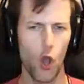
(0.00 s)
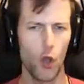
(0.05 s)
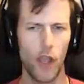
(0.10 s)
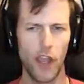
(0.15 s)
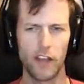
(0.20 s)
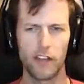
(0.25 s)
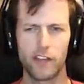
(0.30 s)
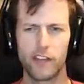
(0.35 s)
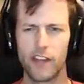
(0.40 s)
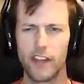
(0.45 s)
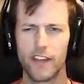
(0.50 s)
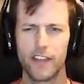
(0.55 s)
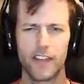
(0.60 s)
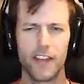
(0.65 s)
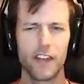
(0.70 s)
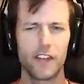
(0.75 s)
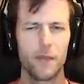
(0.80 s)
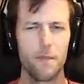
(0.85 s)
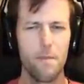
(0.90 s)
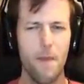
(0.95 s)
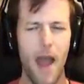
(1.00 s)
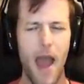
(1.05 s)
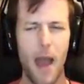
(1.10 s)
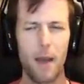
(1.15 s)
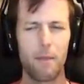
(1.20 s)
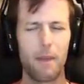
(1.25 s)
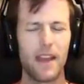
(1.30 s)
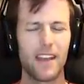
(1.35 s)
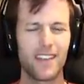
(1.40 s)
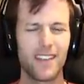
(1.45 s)
Okay, since this
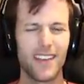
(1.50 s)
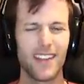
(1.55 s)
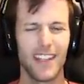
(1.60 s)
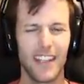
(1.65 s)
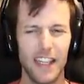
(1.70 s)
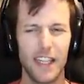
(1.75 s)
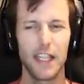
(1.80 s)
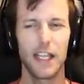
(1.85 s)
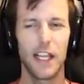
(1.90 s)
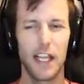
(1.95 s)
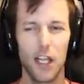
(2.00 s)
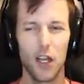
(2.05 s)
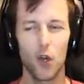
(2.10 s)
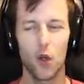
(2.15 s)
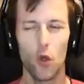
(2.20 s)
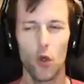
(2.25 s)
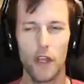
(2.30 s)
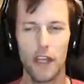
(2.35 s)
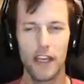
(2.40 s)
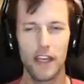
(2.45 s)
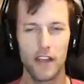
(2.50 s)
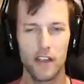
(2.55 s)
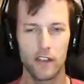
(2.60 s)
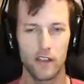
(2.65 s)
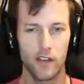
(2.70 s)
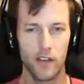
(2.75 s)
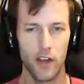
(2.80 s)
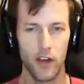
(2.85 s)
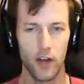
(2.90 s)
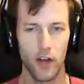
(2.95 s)
map is a little
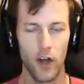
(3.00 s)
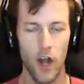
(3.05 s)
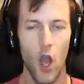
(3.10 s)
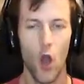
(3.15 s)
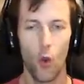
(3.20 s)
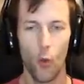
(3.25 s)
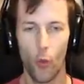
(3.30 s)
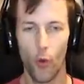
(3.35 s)
easier,